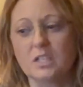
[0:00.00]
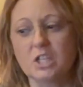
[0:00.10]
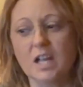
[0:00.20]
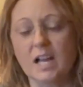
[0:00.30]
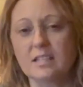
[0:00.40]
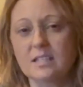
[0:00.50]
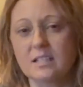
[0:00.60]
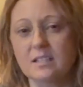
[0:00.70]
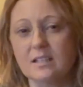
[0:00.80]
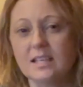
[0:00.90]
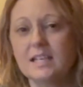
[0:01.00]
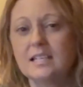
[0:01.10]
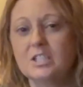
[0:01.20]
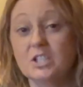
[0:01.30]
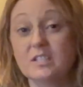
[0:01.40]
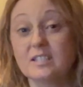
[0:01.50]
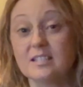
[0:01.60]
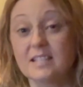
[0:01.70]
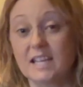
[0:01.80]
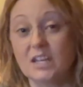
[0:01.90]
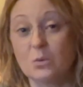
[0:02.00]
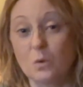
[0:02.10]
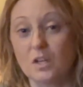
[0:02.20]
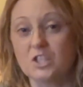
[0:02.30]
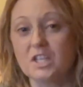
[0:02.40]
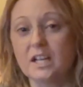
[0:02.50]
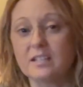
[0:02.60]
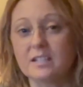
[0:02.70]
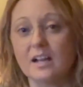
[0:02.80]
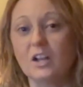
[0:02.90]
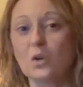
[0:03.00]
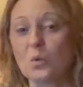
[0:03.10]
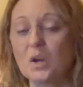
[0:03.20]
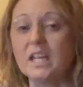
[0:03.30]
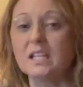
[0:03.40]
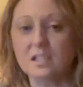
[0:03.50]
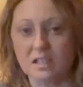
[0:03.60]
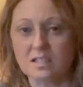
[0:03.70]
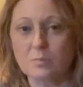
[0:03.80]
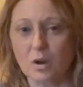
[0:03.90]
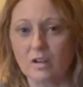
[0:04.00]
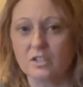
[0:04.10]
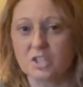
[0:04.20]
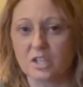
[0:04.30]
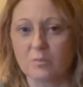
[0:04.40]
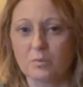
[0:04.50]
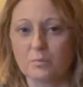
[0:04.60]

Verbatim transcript: She has to she has to say the word, she has to agree to this partnership.